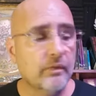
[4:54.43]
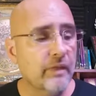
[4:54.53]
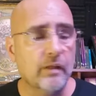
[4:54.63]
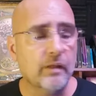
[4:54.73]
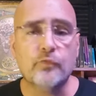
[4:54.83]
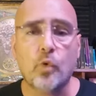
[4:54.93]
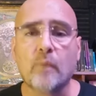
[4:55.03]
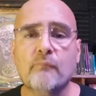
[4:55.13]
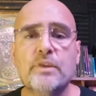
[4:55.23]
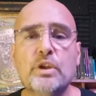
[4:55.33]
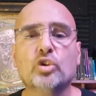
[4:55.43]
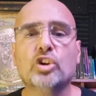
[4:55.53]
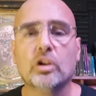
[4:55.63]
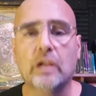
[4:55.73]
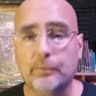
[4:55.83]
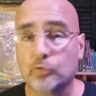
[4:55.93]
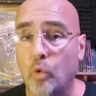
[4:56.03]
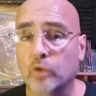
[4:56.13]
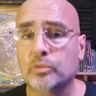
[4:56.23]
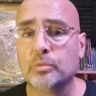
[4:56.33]
that informed field collapsed.
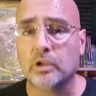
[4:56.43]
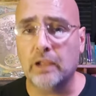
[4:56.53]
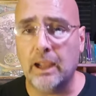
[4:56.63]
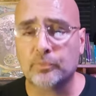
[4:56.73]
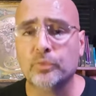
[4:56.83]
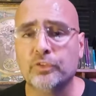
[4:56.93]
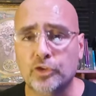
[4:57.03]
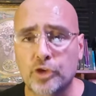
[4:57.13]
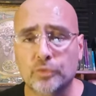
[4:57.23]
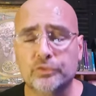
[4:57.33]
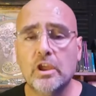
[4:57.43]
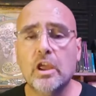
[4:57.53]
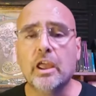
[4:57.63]
Quantum collapse was induced.